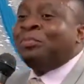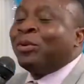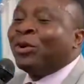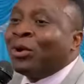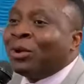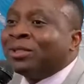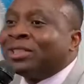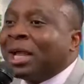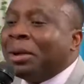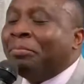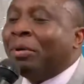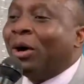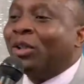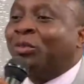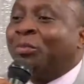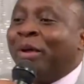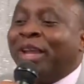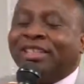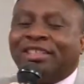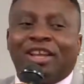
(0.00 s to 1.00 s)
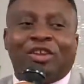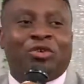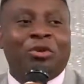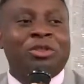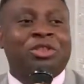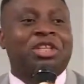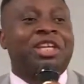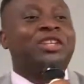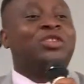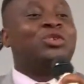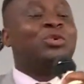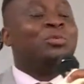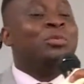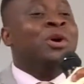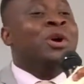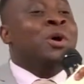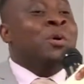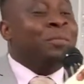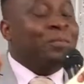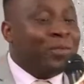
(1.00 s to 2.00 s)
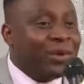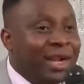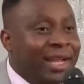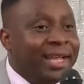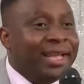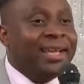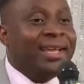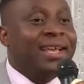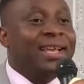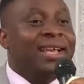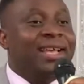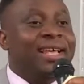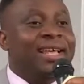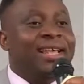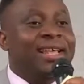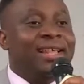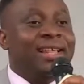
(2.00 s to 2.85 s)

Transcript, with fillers: brought about persecution to bring